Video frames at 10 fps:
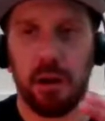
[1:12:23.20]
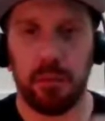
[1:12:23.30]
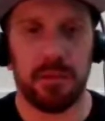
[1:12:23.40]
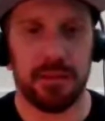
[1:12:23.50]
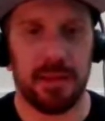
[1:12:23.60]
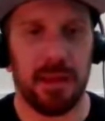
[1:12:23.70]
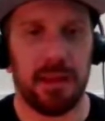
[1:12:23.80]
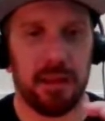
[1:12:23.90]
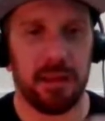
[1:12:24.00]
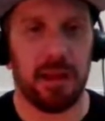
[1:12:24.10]
I'm just
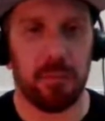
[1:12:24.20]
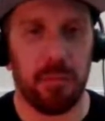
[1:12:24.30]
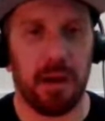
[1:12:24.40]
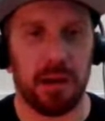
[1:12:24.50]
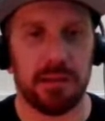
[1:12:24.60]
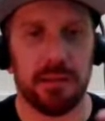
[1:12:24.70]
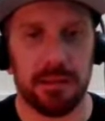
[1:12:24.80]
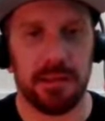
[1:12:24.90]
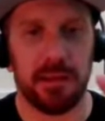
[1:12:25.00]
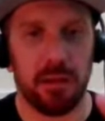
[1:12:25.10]
saying that match, to
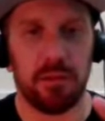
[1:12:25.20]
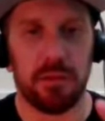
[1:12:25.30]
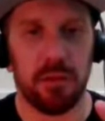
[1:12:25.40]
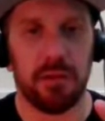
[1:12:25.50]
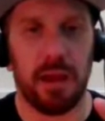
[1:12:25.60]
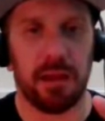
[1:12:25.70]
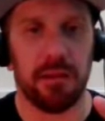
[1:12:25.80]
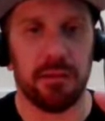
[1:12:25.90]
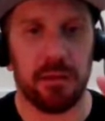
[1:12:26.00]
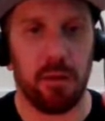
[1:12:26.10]
see those two
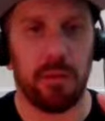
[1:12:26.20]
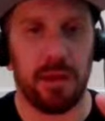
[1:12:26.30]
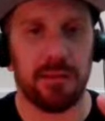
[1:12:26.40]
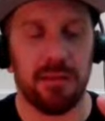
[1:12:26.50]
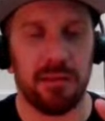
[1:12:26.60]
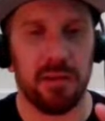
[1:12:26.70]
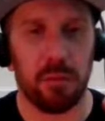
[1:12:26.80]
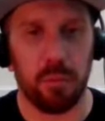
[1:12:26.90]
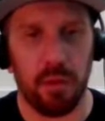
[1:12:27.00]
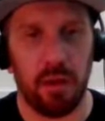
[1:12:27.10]
talents go against each
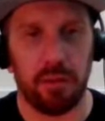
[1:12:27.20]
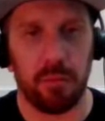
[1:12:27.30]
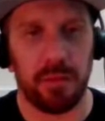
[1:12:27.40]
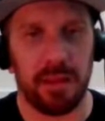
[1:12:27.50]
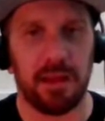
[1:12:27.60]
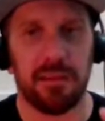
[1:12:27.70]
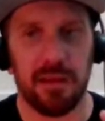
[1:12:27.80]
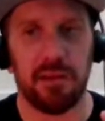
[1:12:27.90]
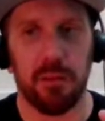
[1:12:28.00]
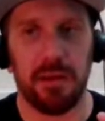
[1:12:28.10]
other with that
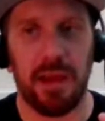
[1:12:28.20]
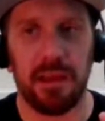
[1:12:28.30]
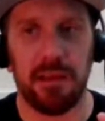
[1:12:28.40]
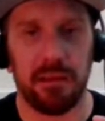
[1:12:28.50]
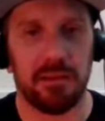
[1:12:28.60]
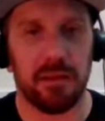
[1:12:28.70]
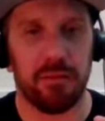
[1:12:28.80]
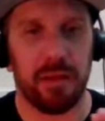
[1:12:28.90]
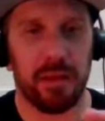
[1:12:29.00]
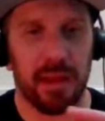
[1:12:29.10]
genuine hate and
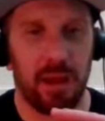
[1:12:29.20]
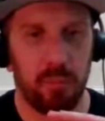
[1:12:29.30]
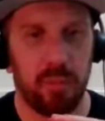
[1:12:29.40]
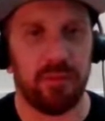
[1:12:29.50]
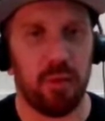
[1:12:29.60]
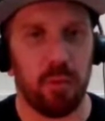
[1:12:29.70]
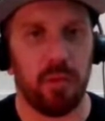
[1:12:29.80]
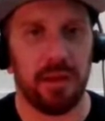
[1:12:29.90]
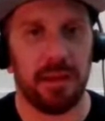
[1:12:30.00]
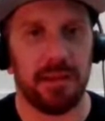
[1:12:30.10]
stuff like that and perform
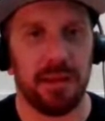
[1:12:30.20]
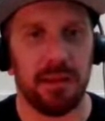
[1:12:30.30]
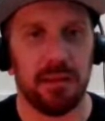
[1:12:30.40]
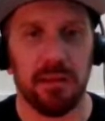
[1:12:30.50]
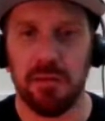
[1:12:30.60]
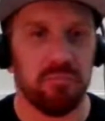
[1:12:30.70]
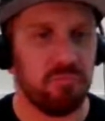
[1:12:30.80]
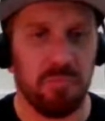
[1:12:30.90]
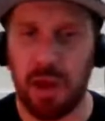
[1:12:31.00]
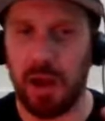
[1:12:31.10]
like they did,
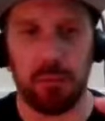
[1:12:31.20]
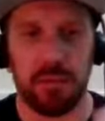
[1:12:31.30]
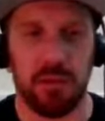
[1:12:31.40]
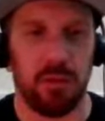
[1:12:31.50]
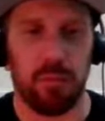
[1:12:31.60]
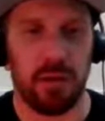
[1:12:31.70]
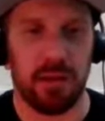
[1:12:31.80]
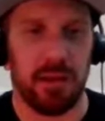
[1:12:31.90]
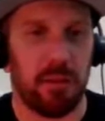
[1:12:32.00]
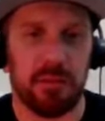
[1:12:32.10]
absolutely
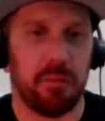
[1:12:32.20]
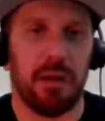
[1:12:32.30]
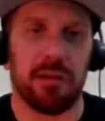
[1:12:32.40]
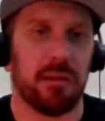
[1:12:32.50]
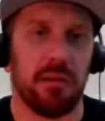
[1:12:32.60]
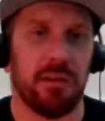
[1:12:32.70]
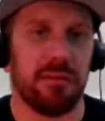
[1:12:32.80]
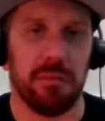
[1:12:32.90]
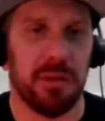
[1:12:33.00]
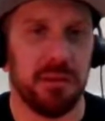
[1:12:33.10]
brilliant. That was the match of the night
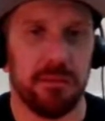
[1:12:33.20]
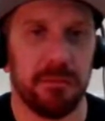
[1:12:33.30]
for me.